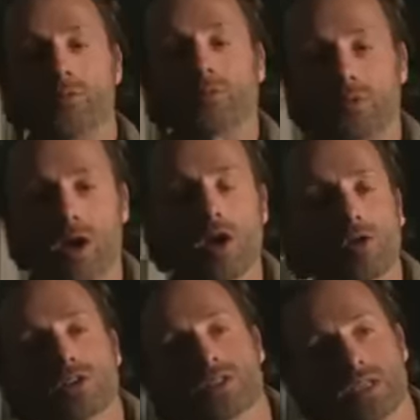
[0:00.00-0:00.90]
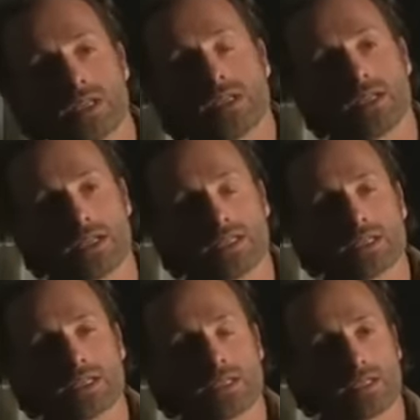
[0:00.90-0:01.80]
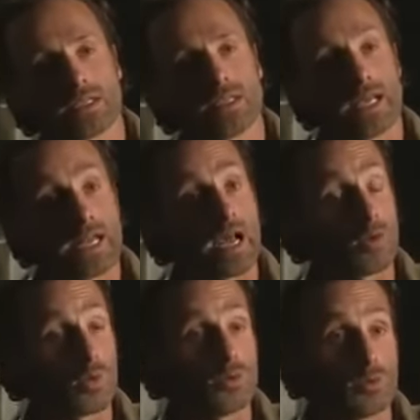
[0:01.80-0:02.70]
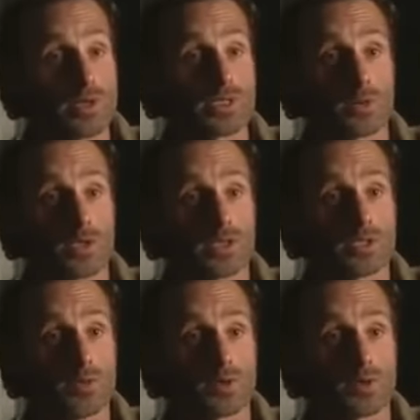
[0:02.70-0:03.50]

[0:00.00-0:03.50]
The priority is to get out of Woodbury as quickly as